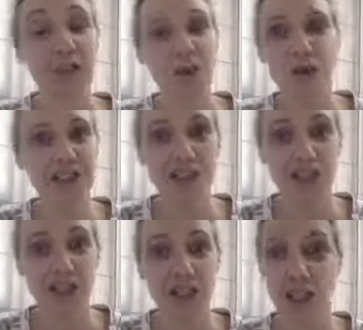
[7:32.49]

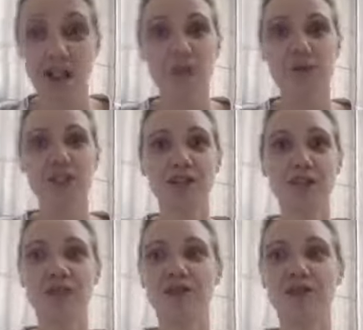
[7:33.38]
wasn't, and I'm
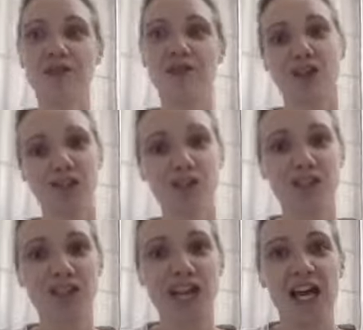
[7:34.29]
still
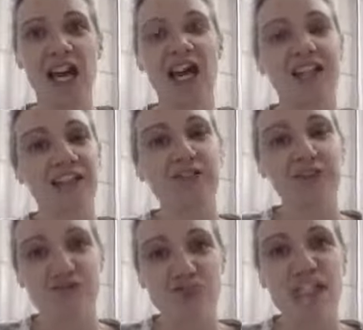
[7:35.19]
not. And there is a
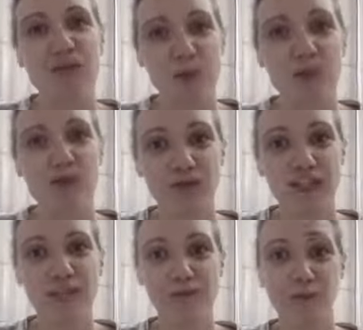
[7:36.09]
really important
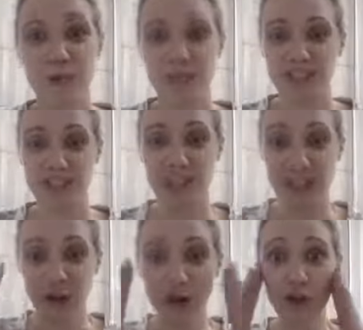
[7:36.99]
reason for it, because it
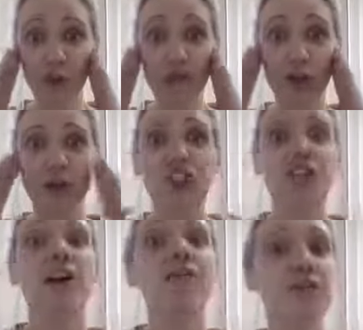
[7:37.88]
on the
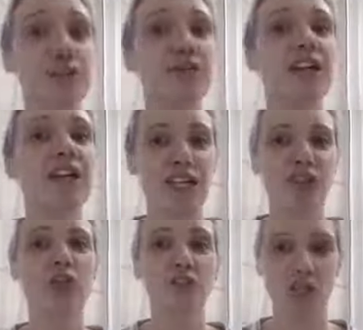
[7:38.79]
surface of it
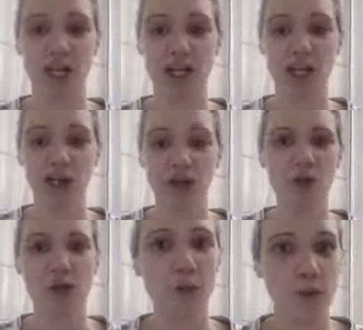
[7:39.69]
looks like, oh,
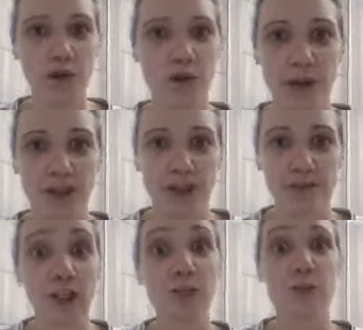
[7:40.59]
that was a traumatic
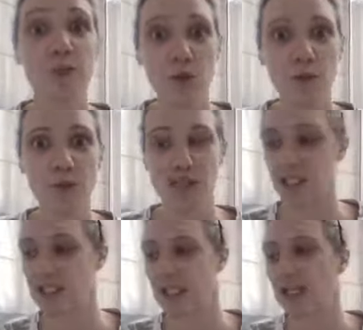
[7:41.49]
event, you must be
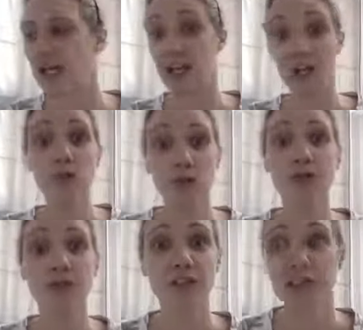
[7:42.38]
traumatized. And I was
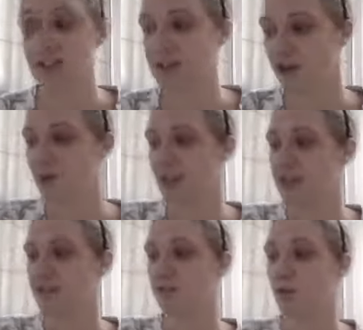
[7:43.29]
offered therapy
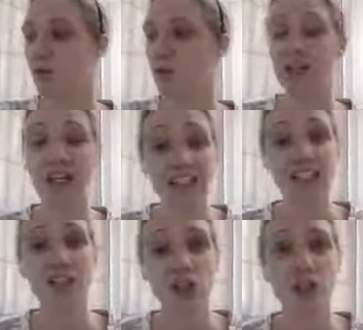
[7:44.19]
and support, and I
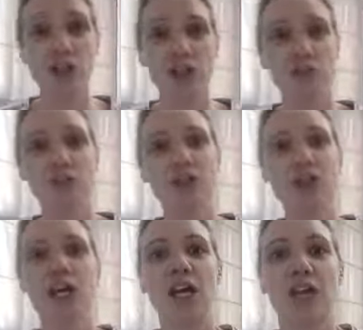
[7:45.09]
did choose
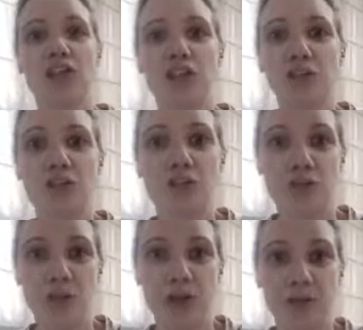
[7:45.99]
to
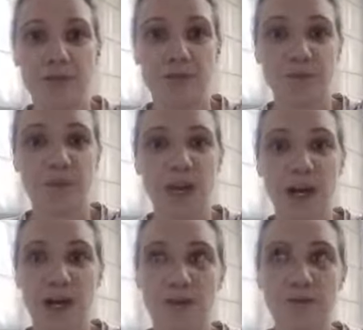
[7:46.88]

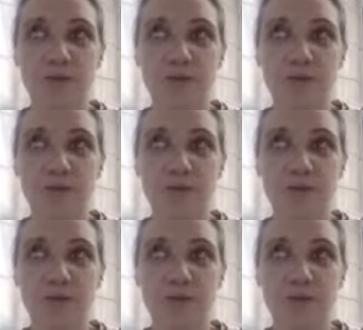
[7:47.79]
have,